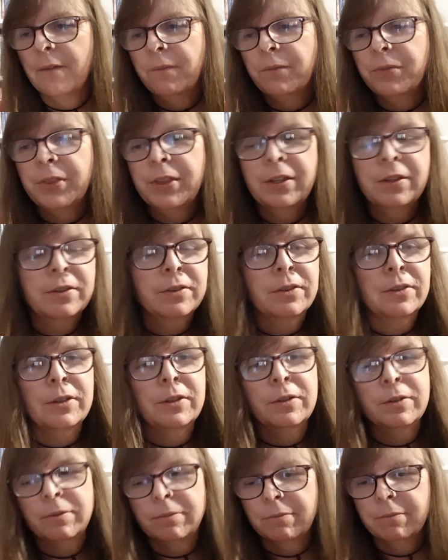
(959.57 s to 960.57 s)

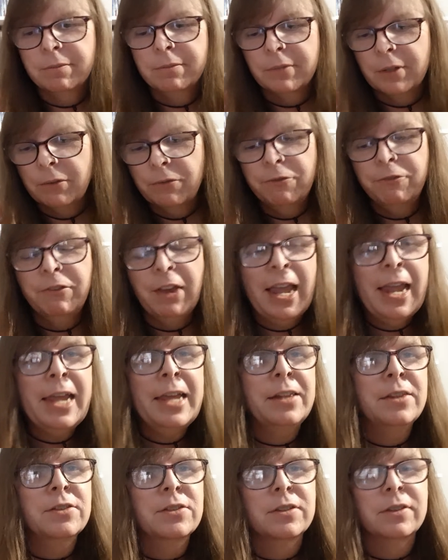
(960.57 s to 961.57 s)
the
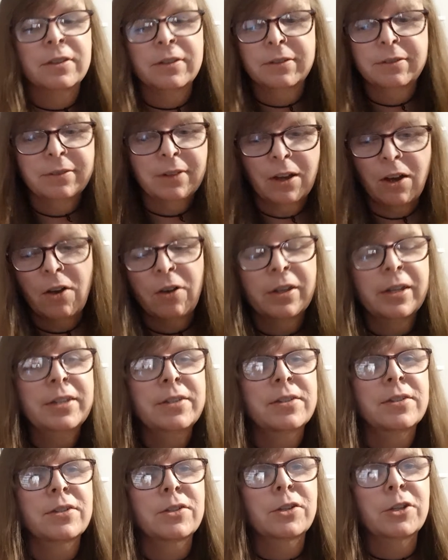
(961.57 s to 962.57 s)
veins and
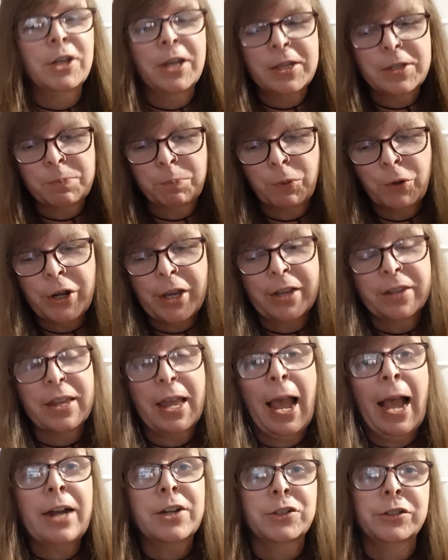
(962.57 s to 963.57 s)
it's pretty,
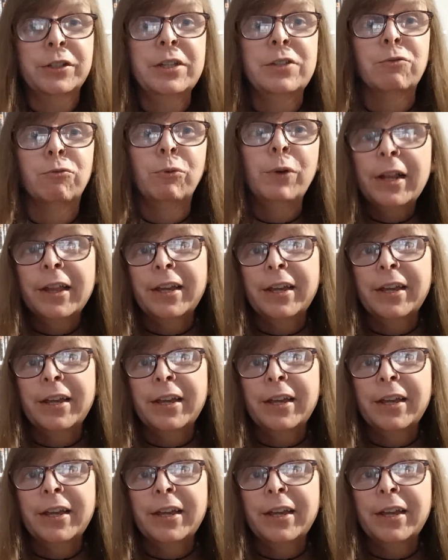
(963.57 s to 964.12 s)
actually it's really